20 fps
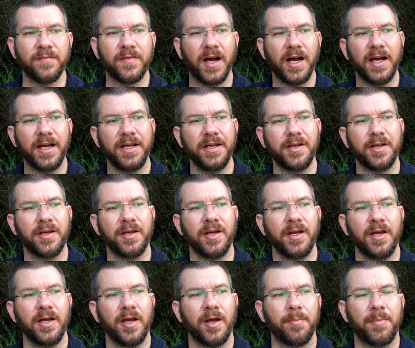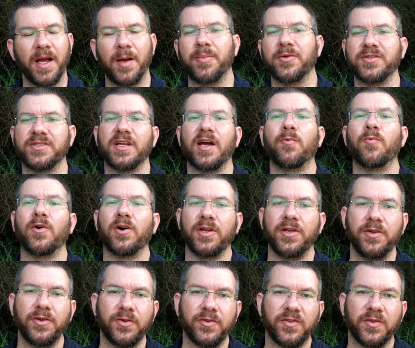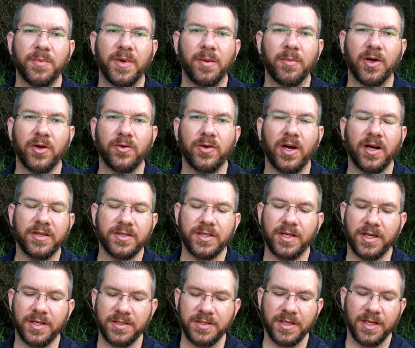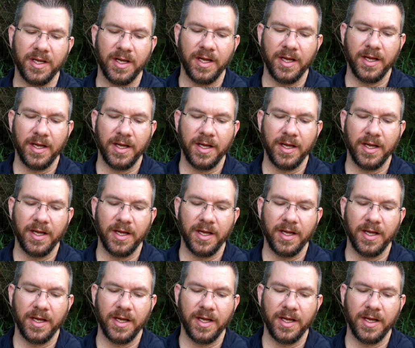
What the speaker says: find peppers I want to use to make my own hot sauce.